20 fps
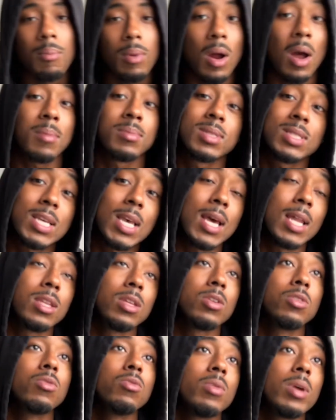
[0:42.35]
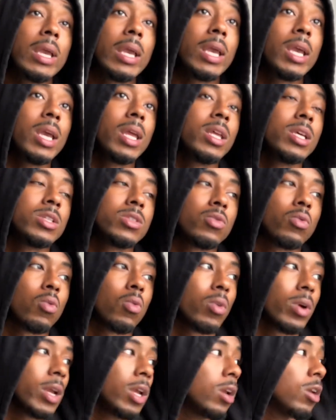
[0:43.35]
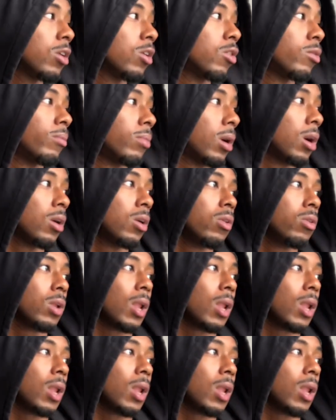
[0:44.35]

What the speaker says: Bro, I'm telling you, it is real, bro.